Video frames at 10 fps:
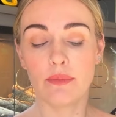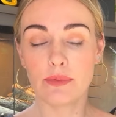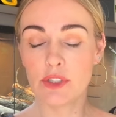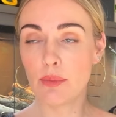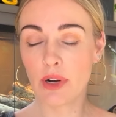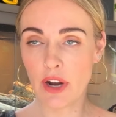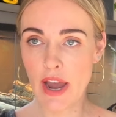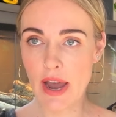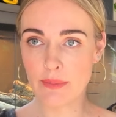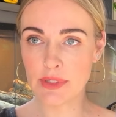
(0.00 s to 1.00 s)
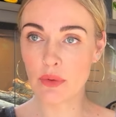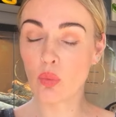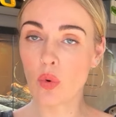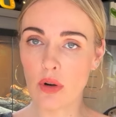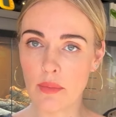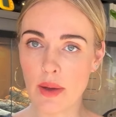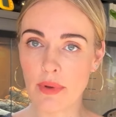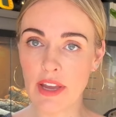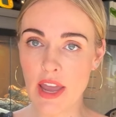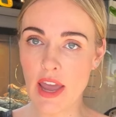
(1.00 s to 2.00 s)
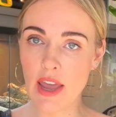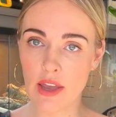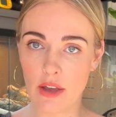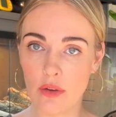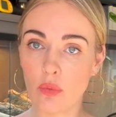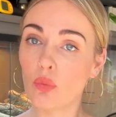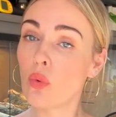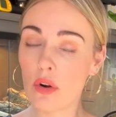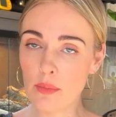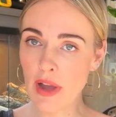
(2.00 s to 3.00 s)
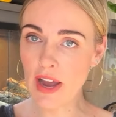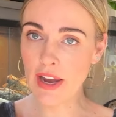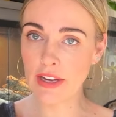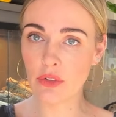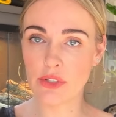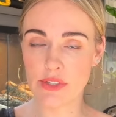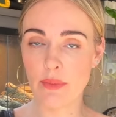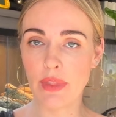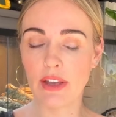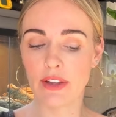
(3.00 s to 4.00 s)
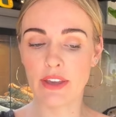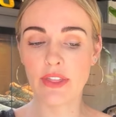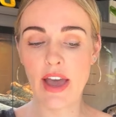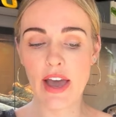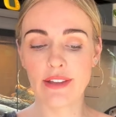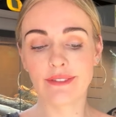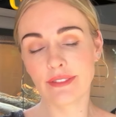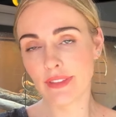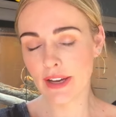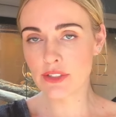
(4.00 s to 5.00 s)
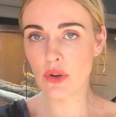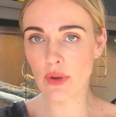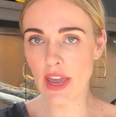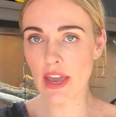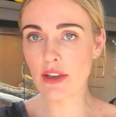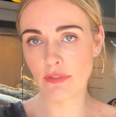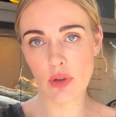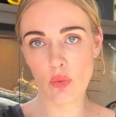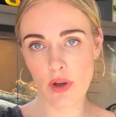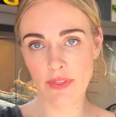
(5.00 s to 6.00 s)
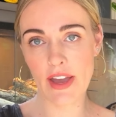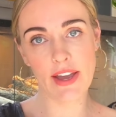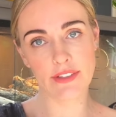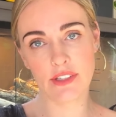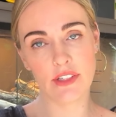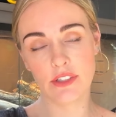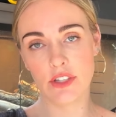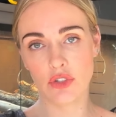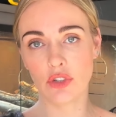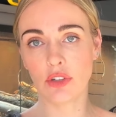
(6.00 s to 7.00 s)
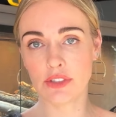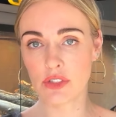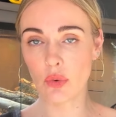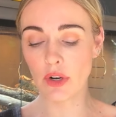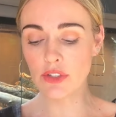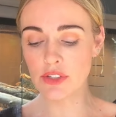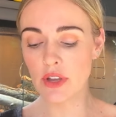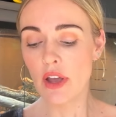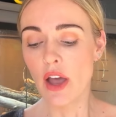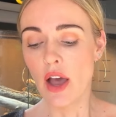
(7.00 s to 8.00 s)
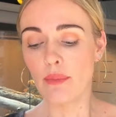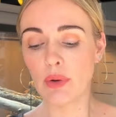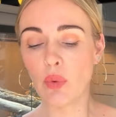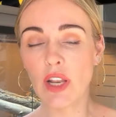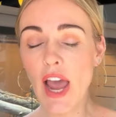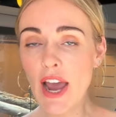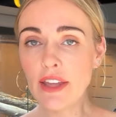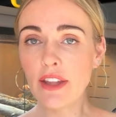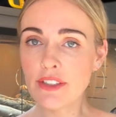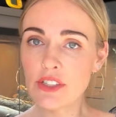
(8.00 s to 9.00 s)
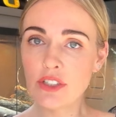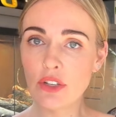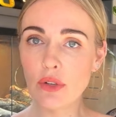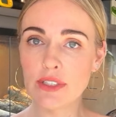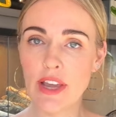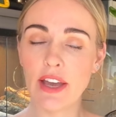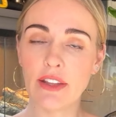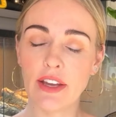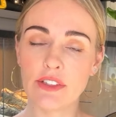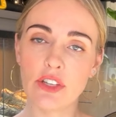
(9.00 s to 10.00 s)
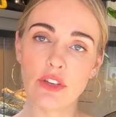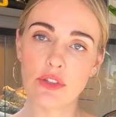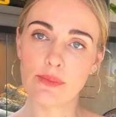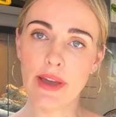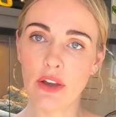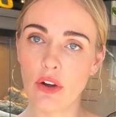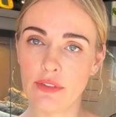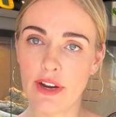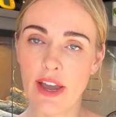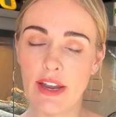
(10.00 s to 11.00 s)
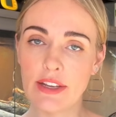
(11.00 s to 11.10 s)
to perhaps warm up a warm hide or something like that, that's okay if you want that as an additional source. But what I like to do is I like to use my overhead